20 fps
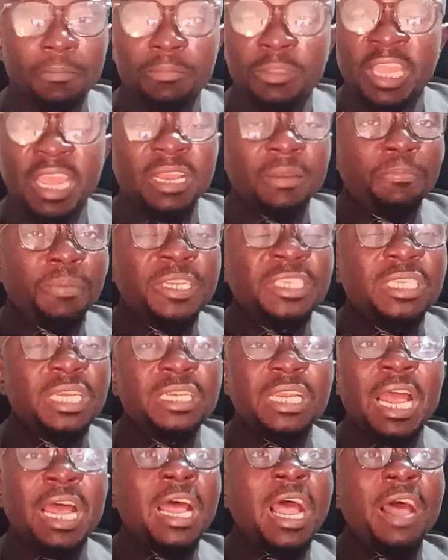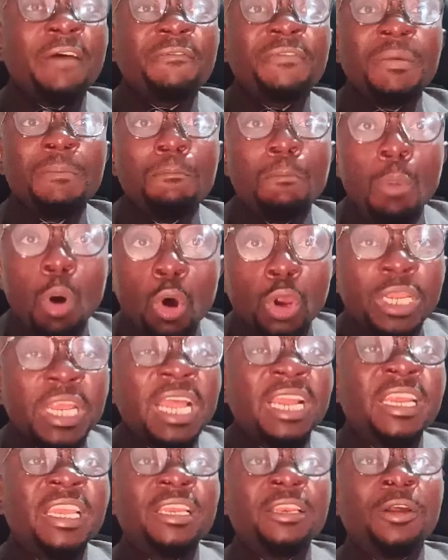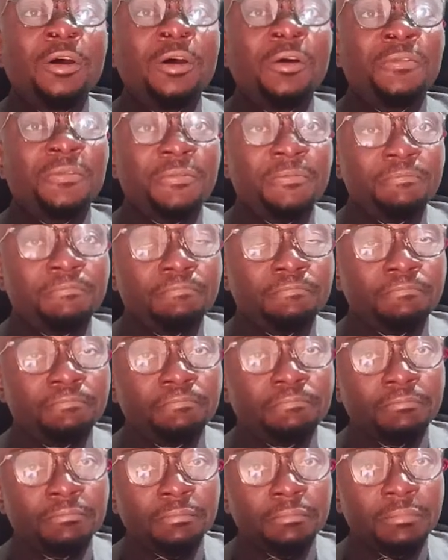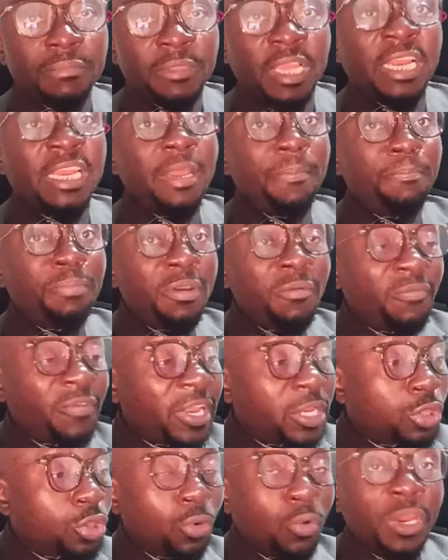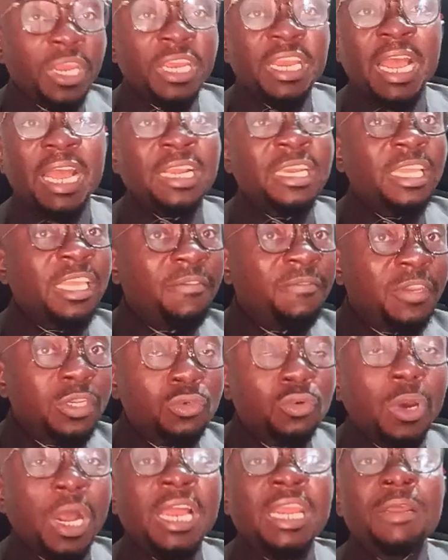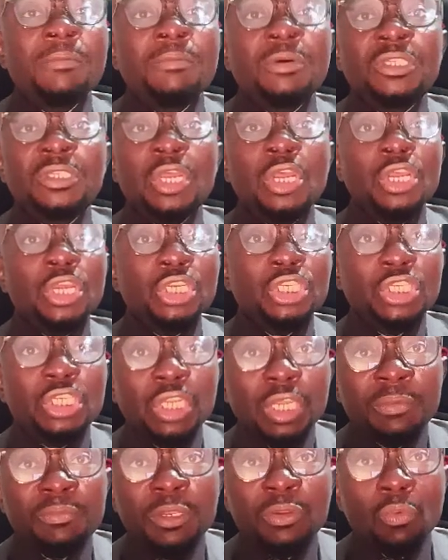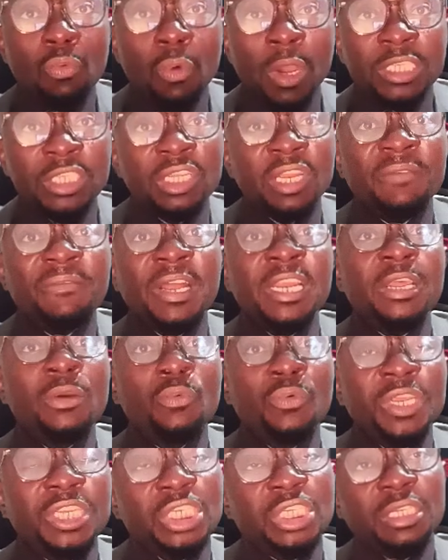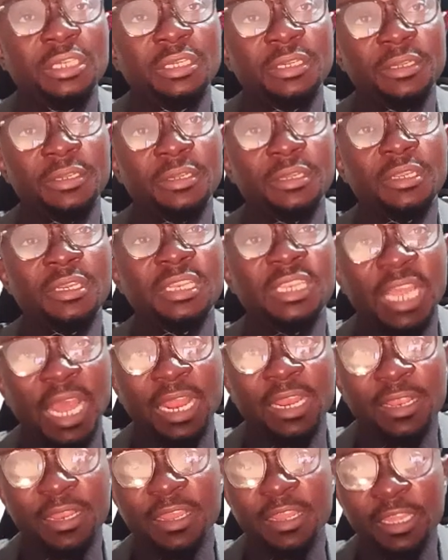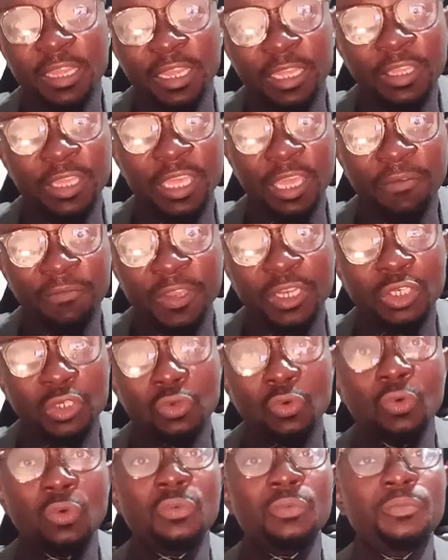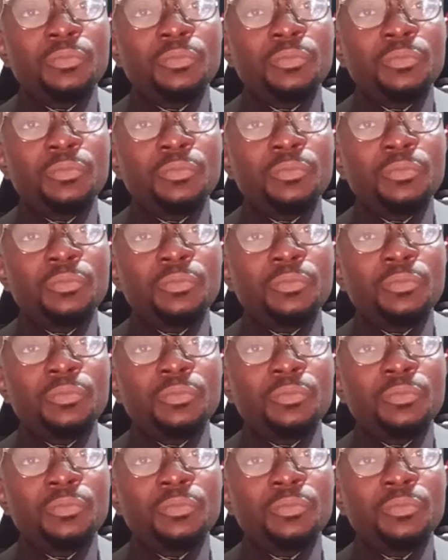10% are having more than enough that they prefer throwing and giving to animals, whatsoever they wish, than giving to.